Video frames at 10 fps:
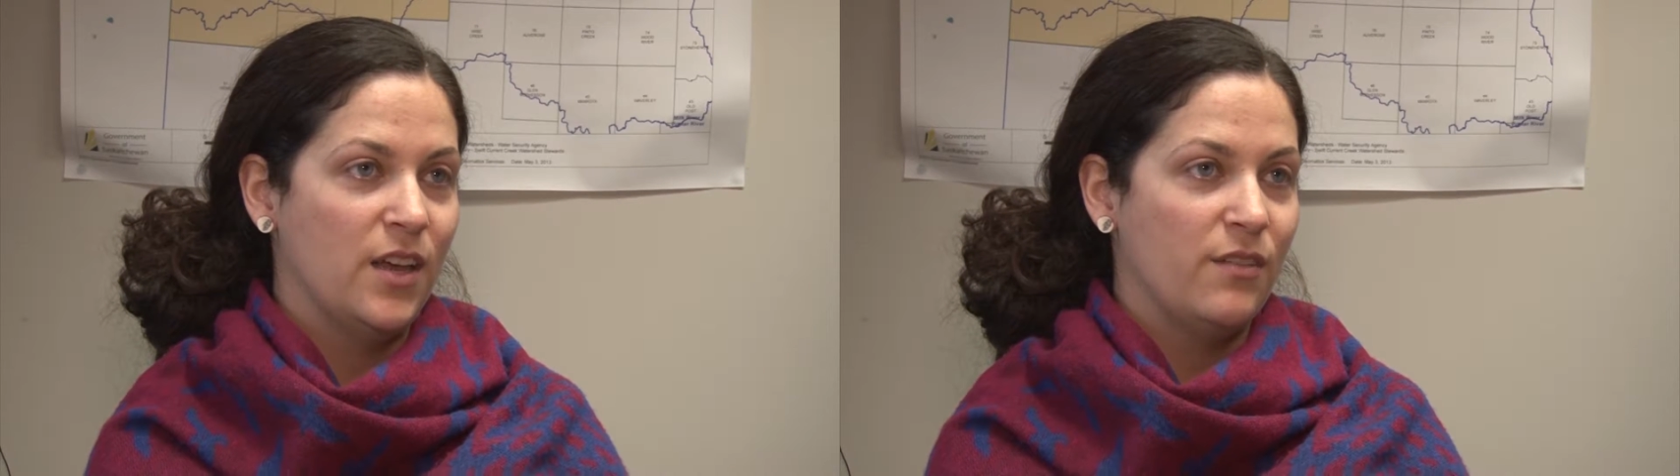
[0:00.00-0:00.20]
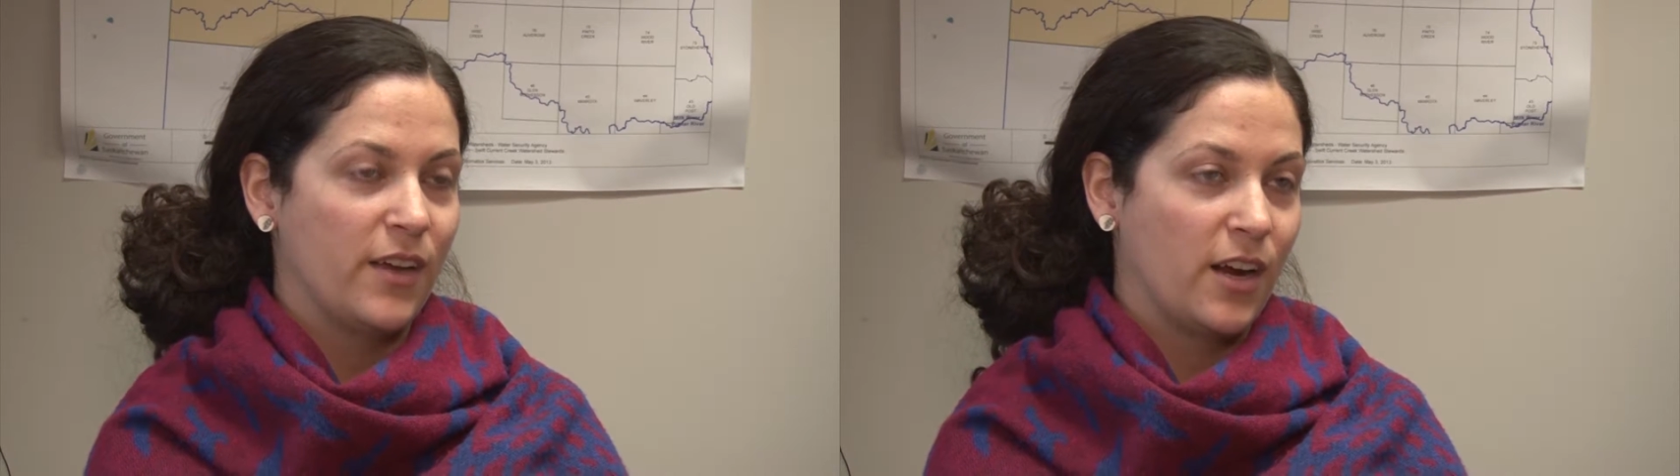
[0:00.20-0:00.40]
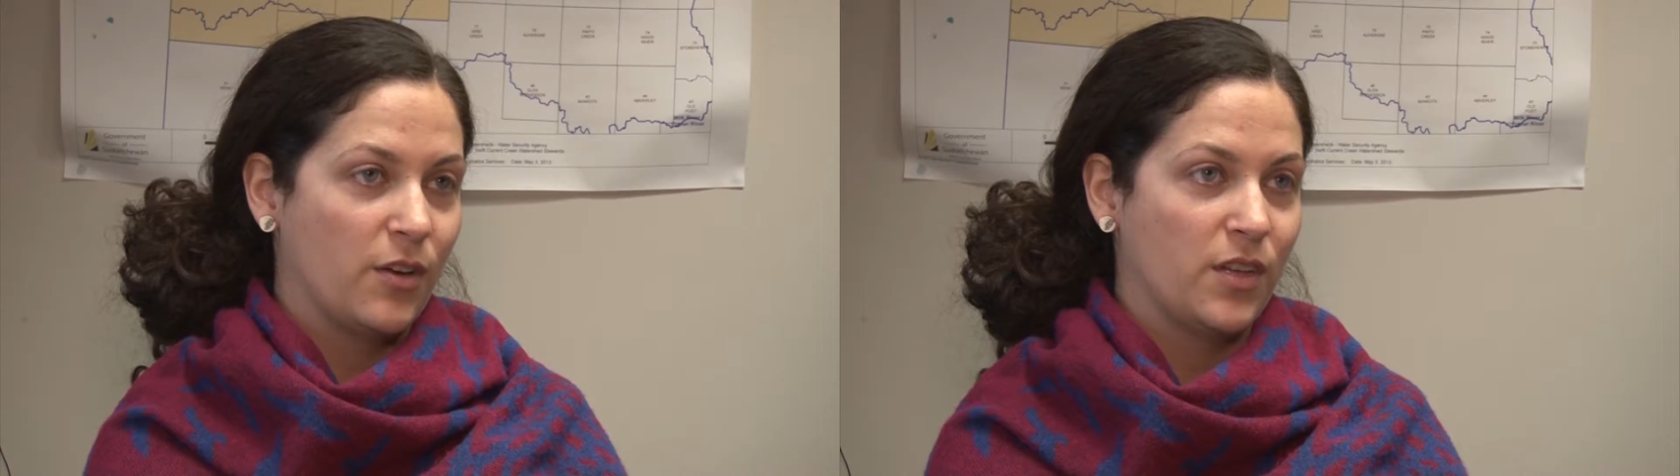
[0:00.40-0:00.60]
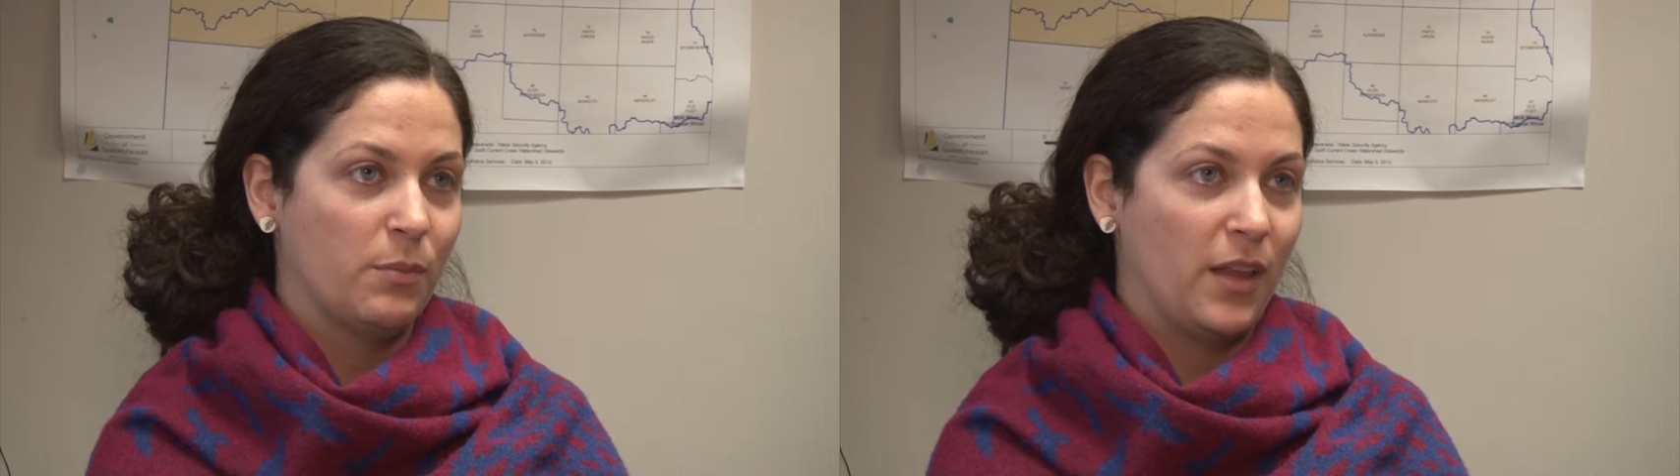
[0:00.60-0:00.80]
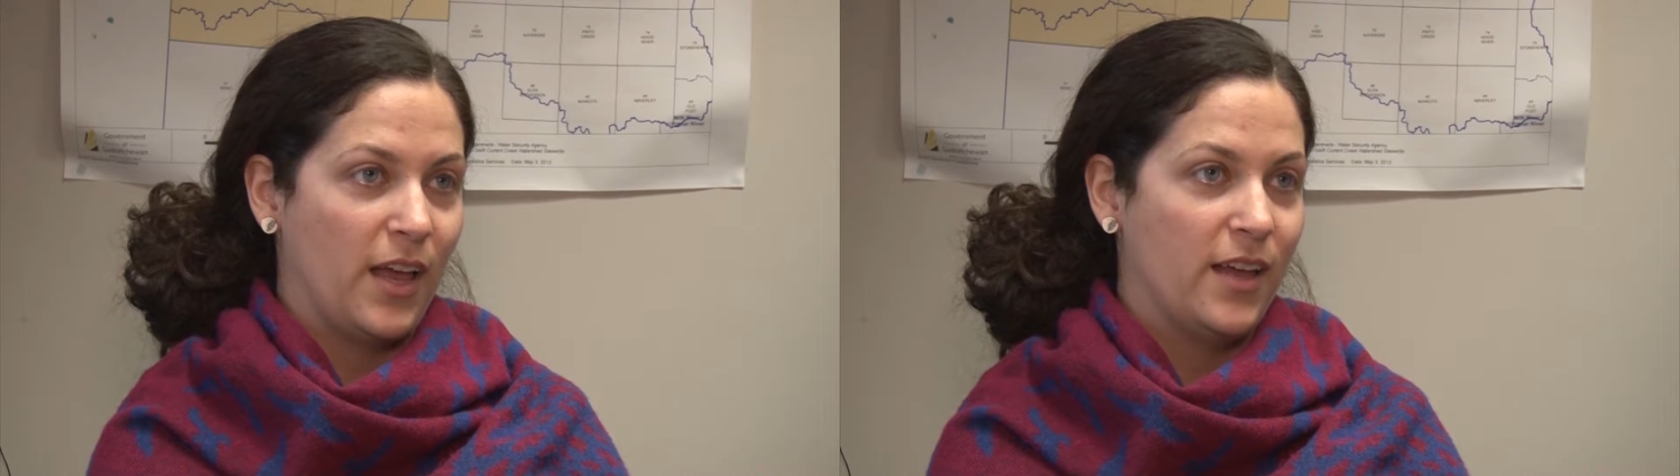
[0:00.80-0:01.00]
figure out their
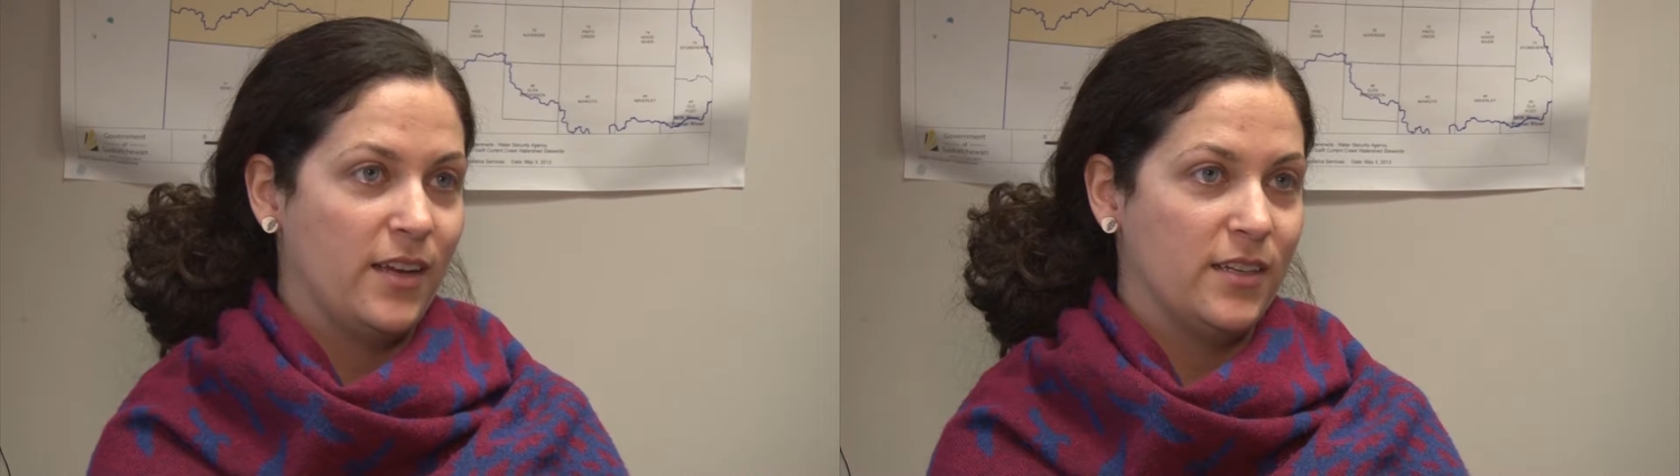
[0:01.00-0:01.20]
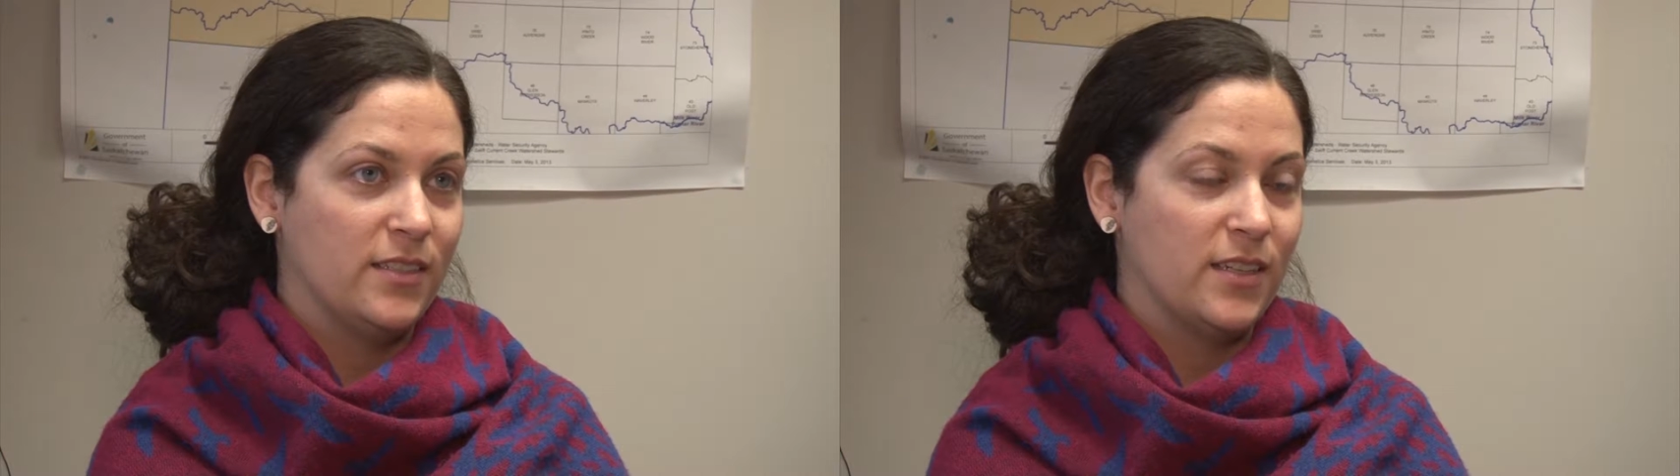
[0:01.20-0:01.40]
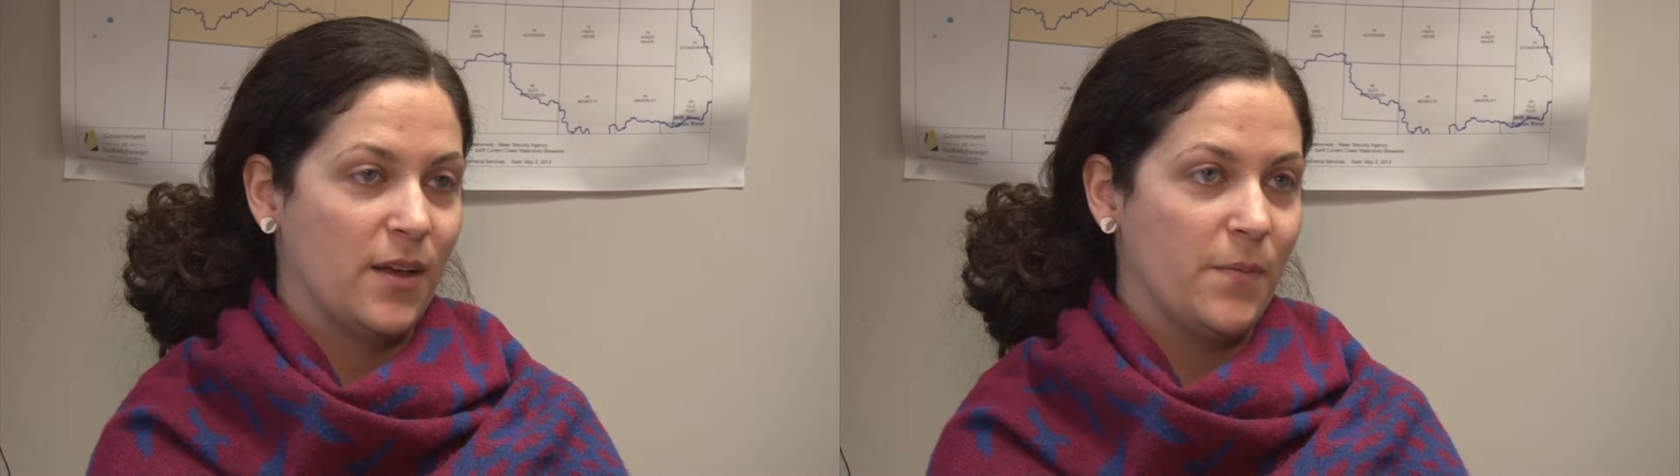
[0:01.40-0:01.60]
plan, and